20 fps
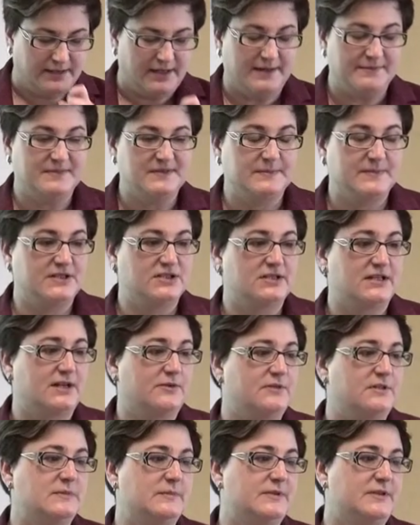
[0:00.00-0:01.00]
I'm a speech
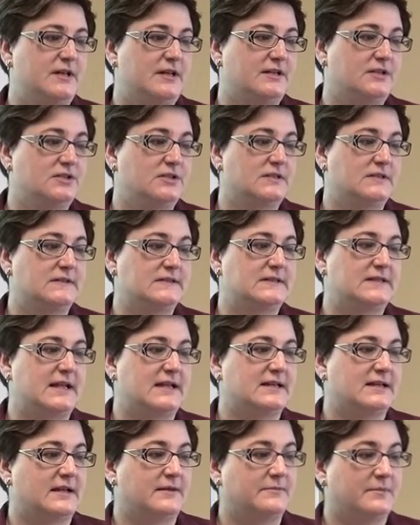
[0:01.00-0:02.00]
language pathologist,
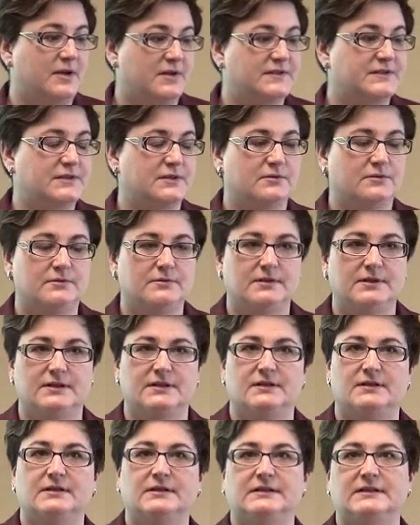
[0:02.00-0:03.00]
and I'm also uh,